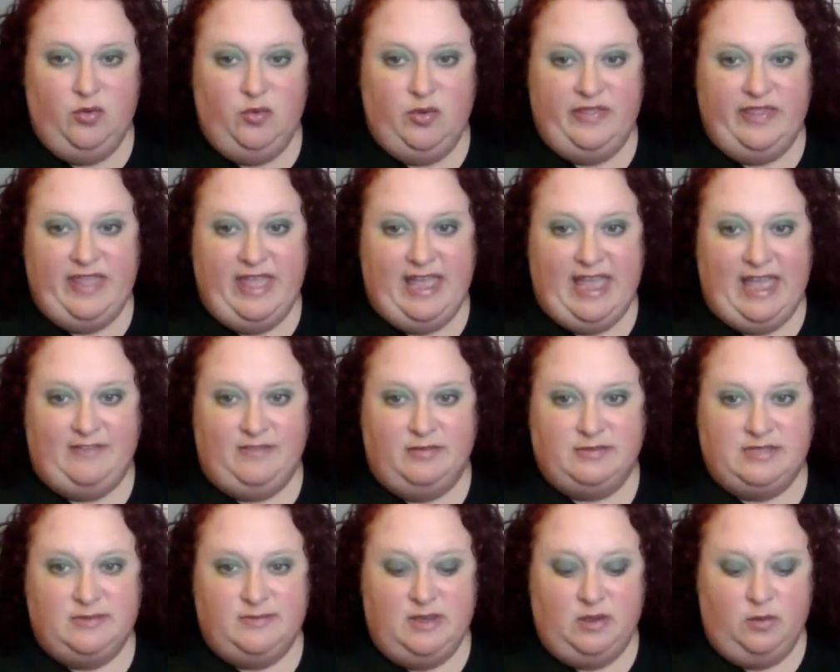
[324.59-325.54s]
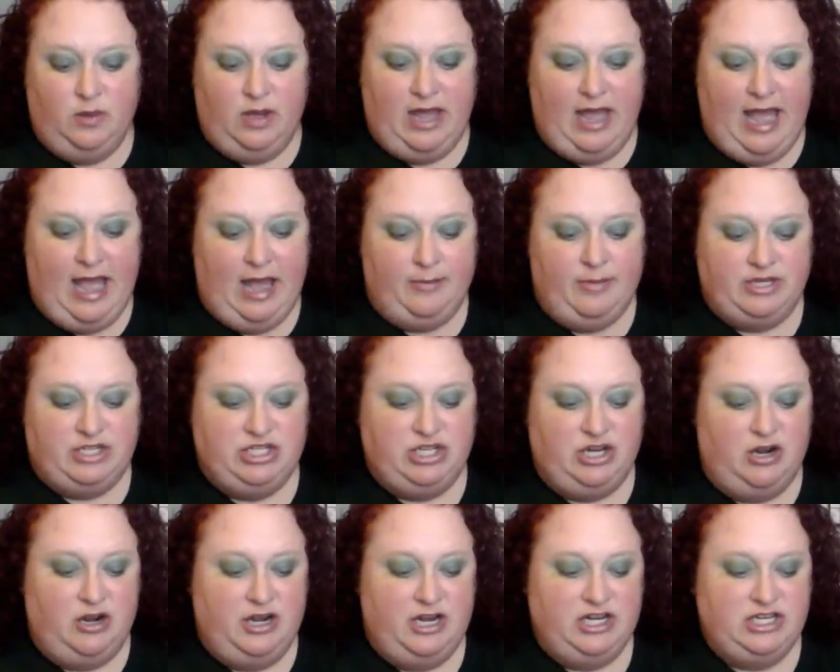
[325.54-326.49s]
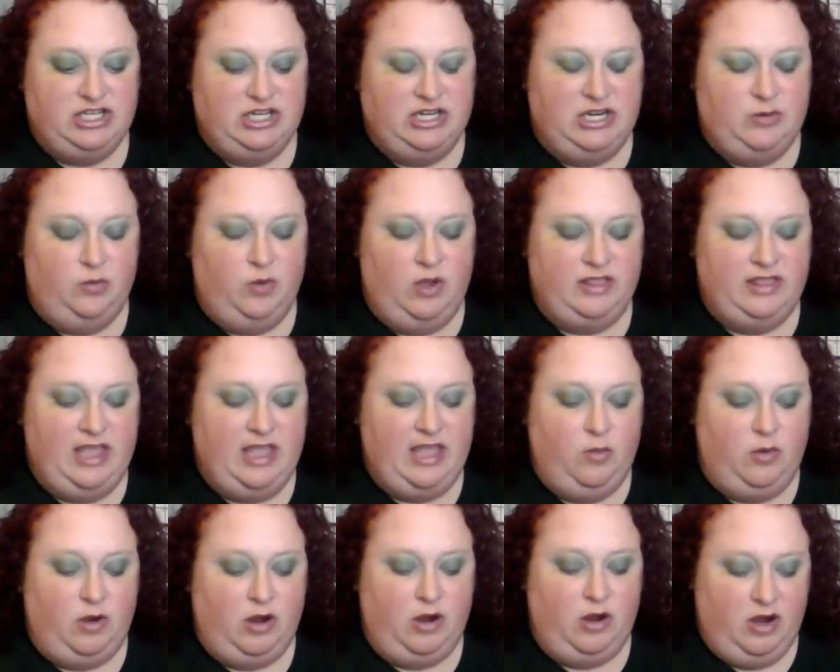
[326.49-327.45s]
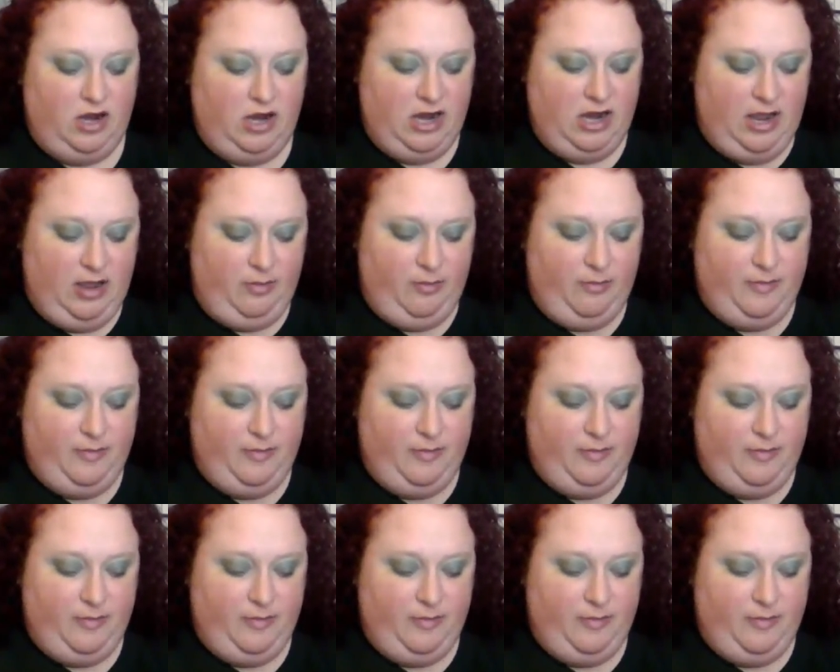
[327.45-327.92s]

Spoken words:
when they gave them to me how much yardage and what they were,